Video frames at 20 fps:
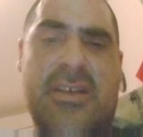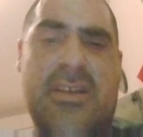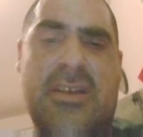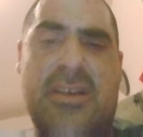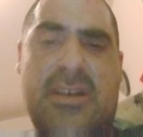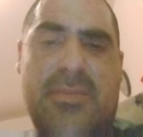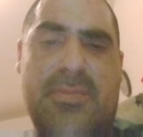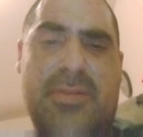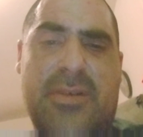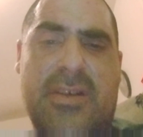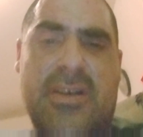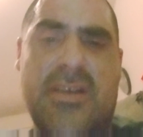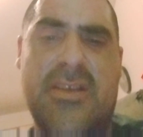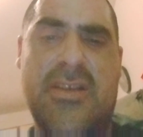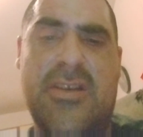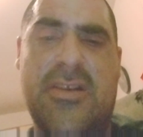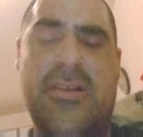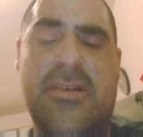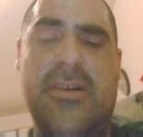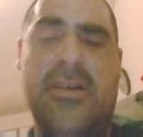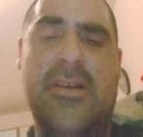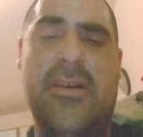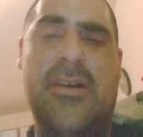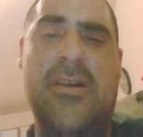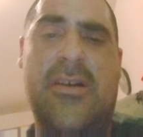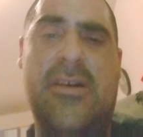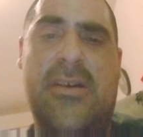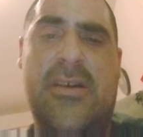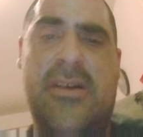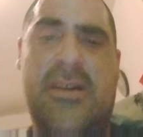It depends.
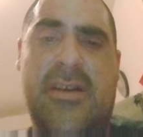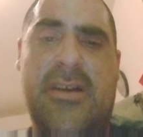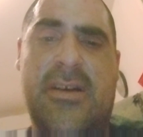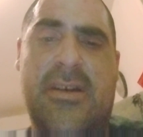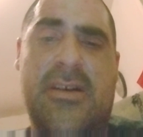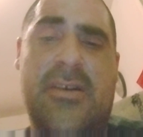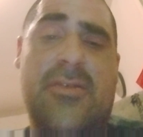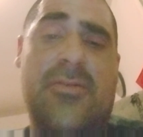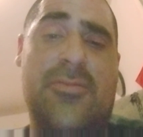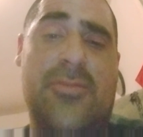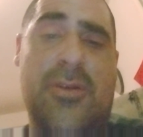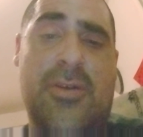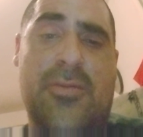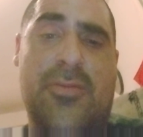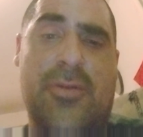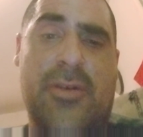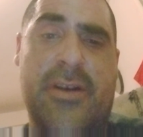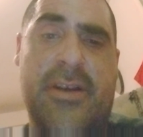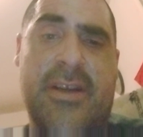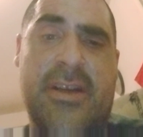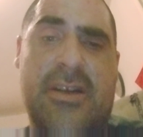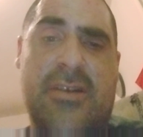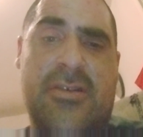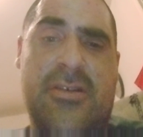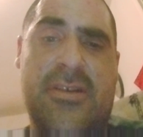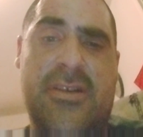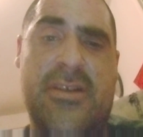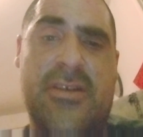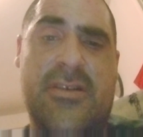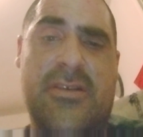We're working
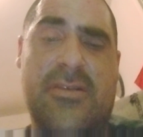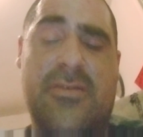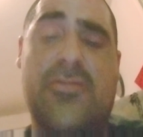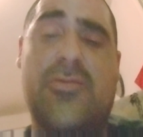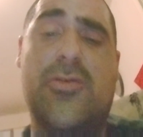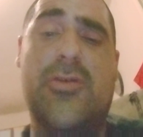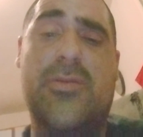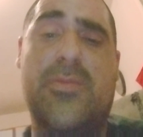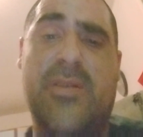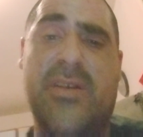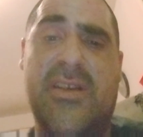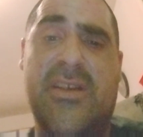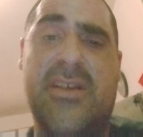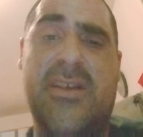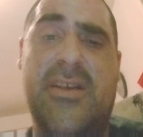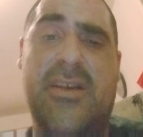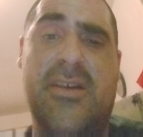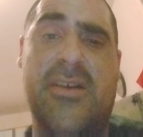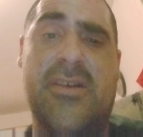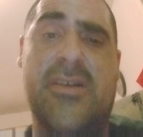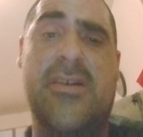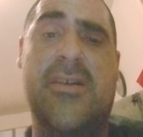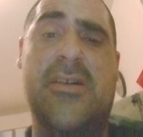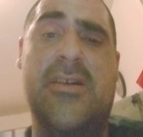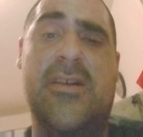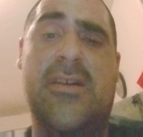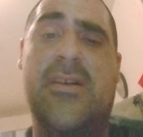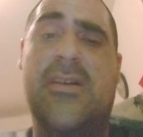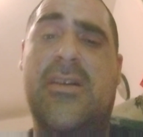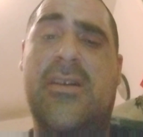on it. Would be an
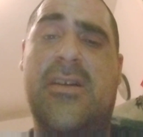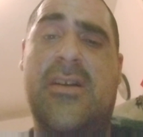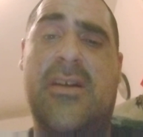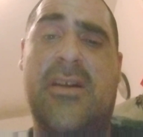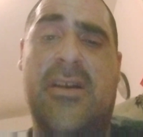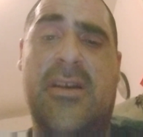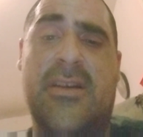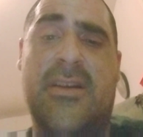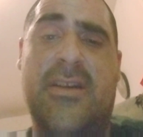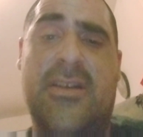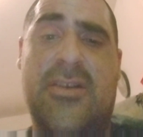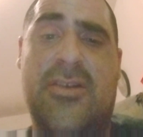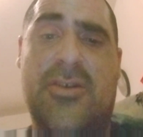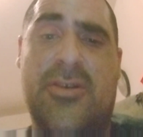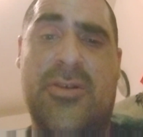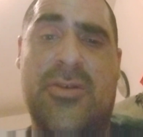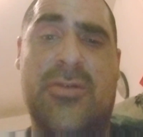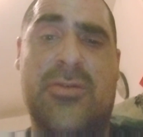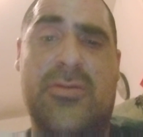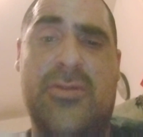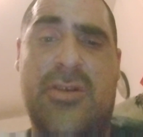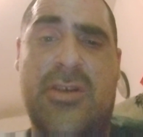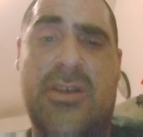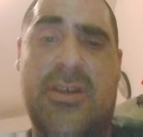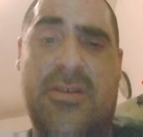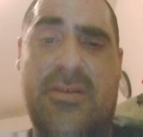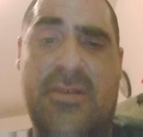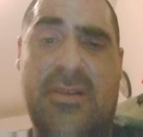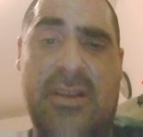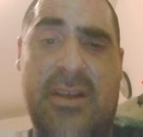internal,
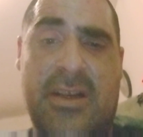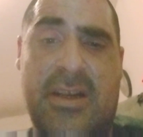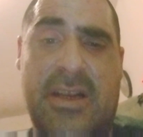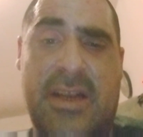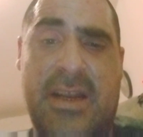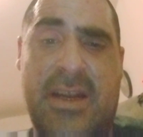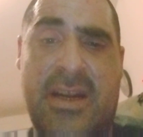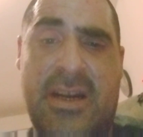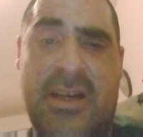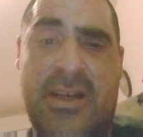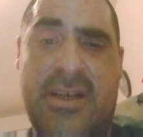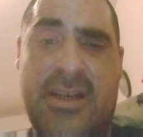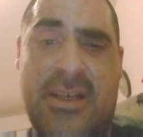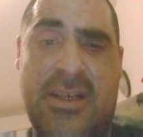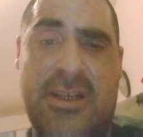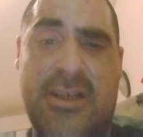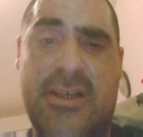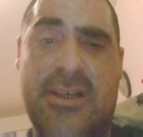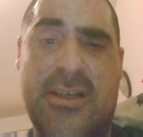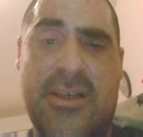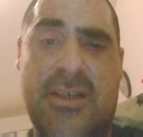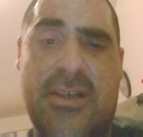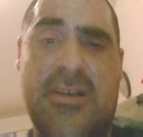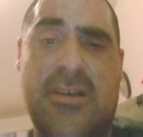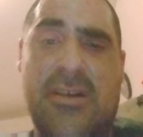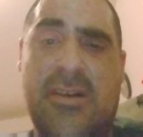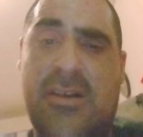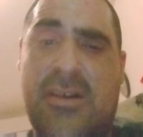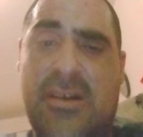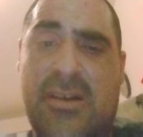just like AI assist
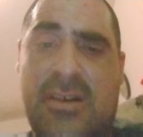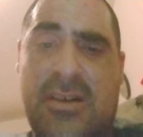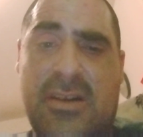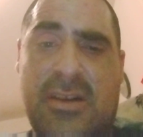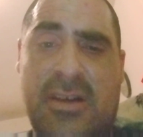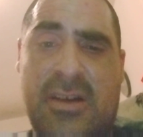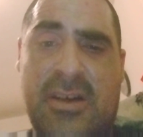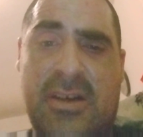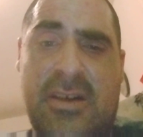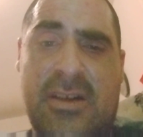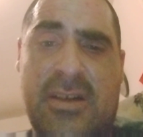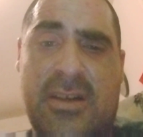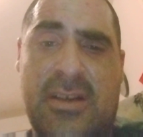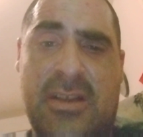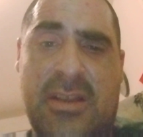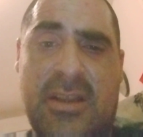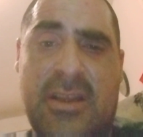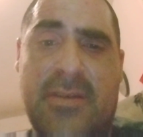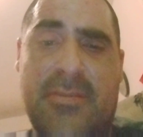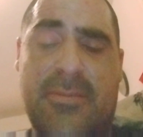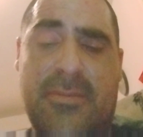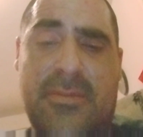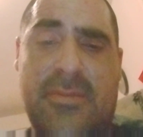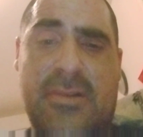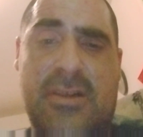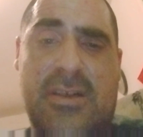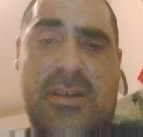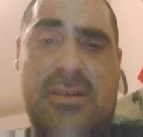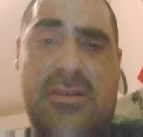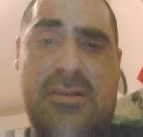clip
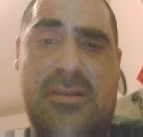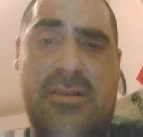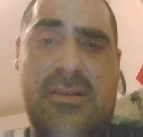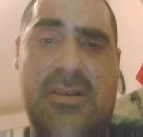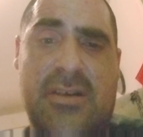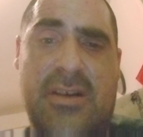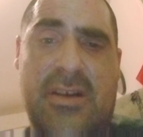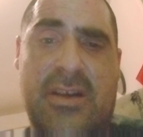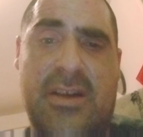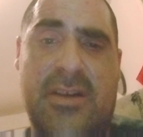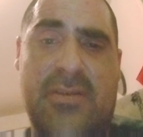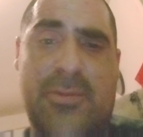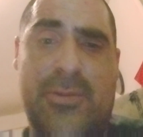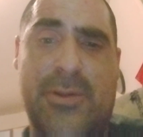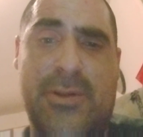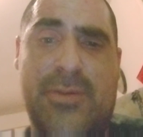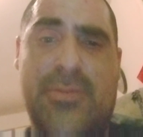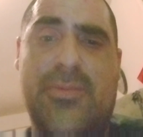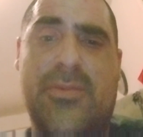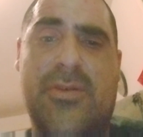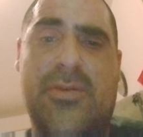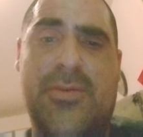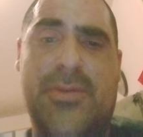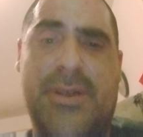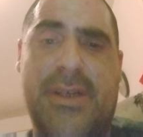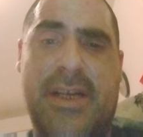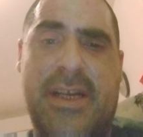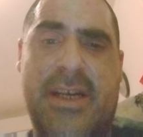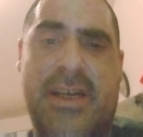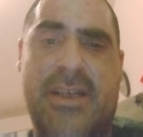that
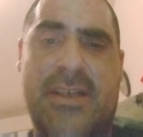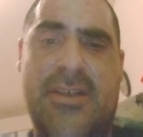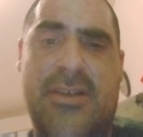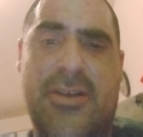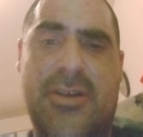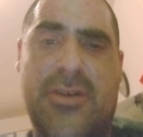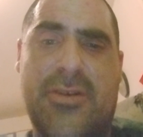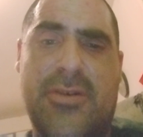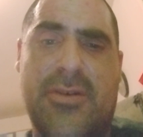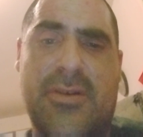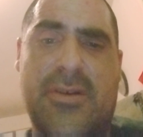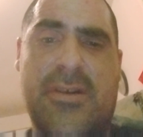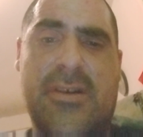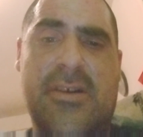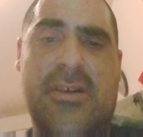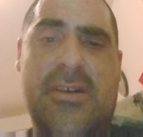would add to your